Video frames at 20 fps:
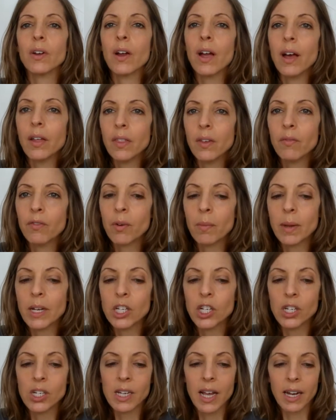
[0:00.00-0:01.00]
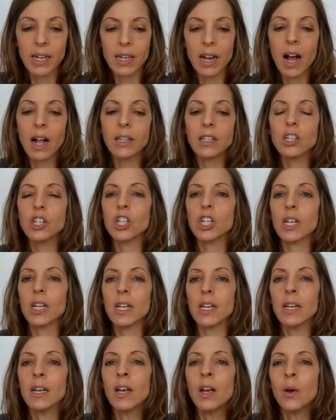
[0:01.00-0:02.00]
of their health information
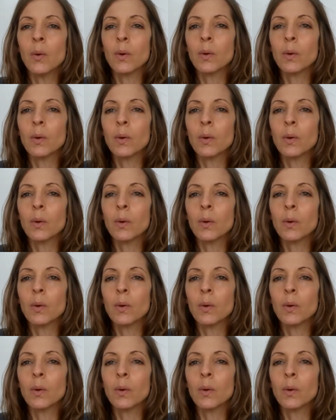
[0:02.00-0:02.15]
technology,